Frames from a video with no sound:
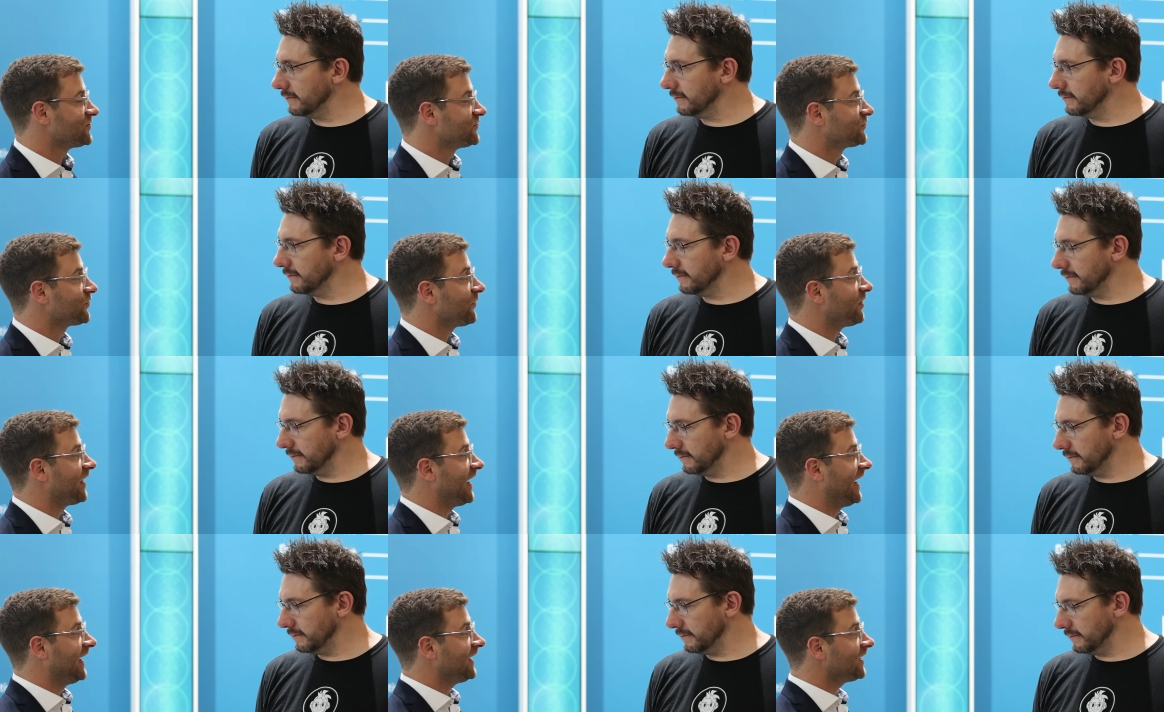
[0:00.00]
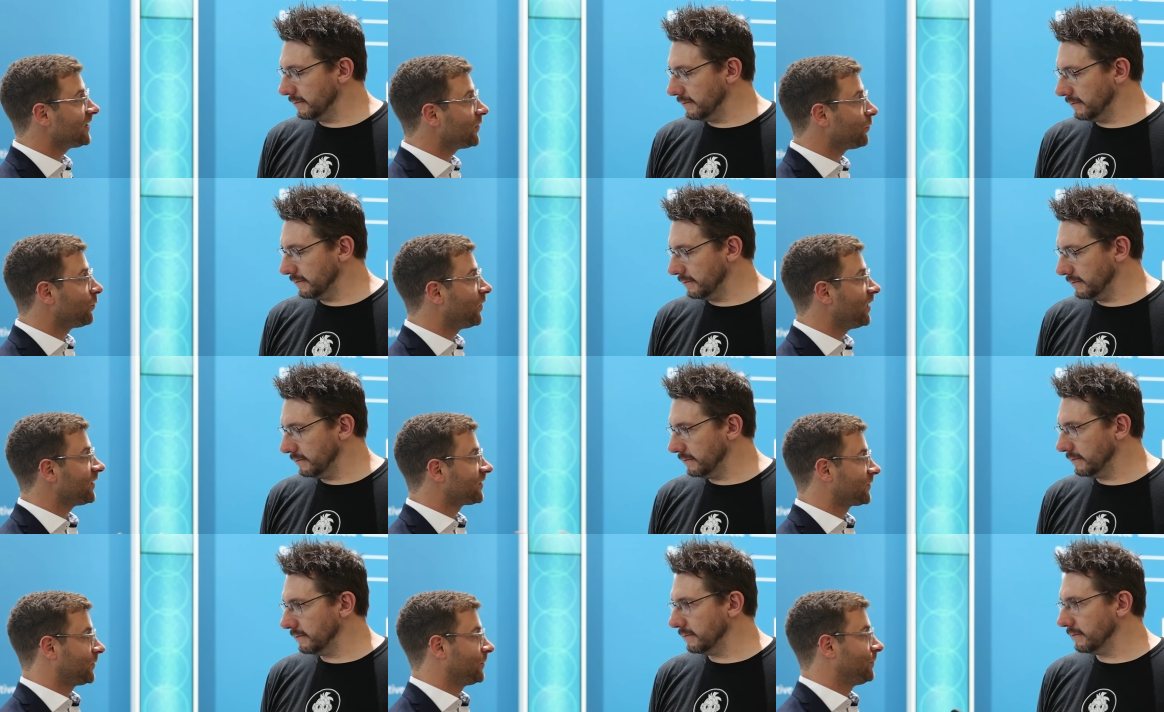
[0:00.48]
Speaker 1: So the handle
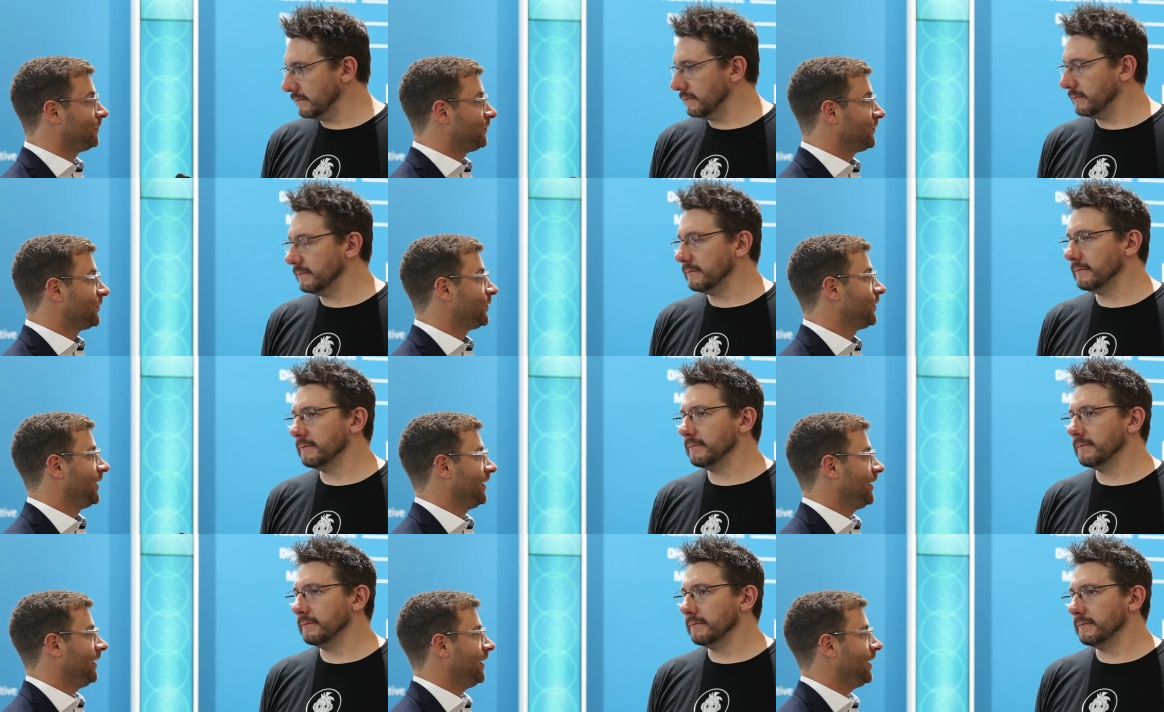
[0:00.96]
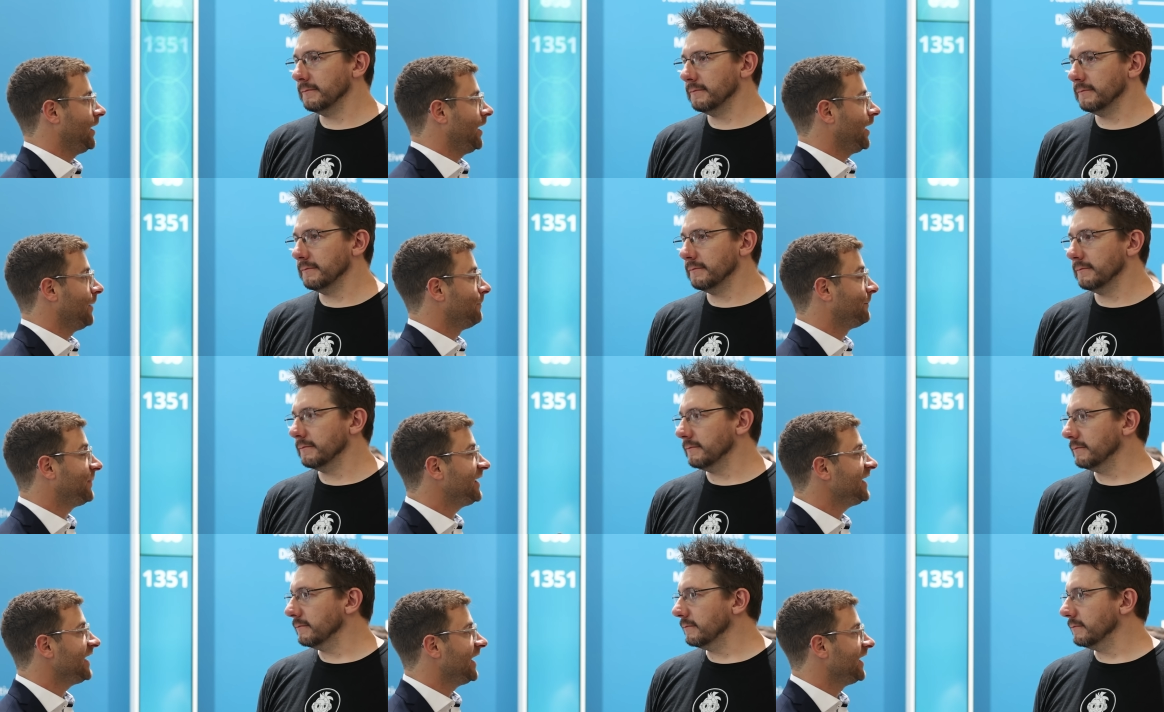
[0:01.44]
was
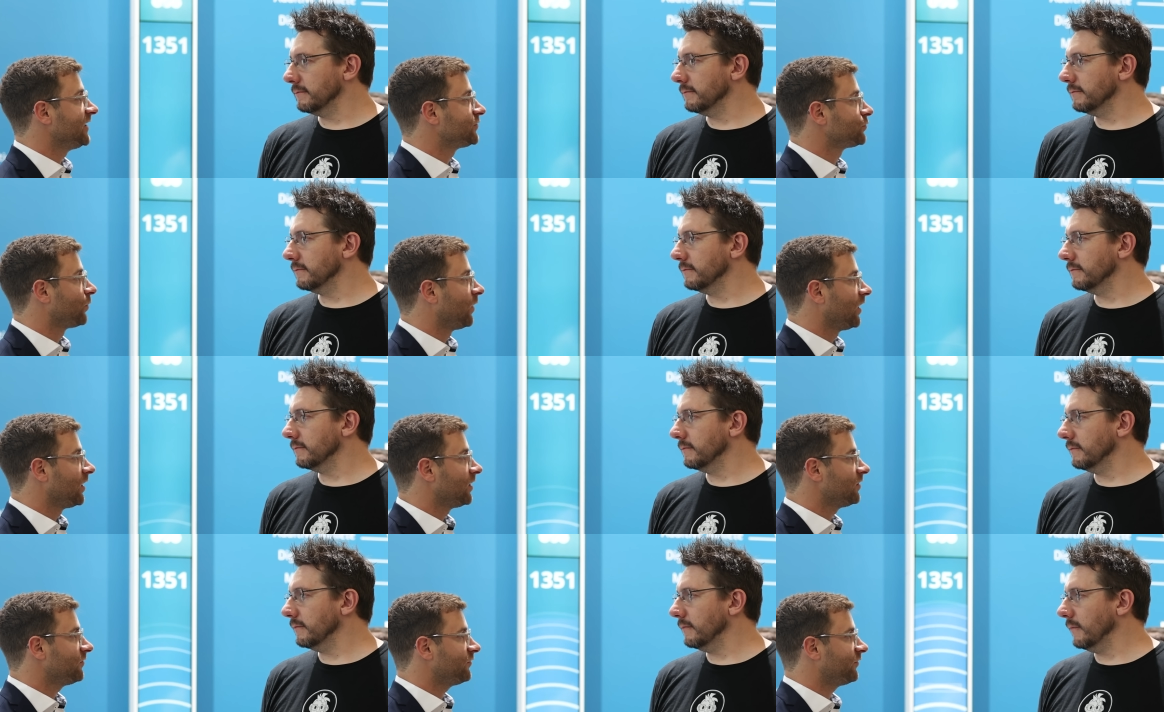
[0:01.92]
um, PA12,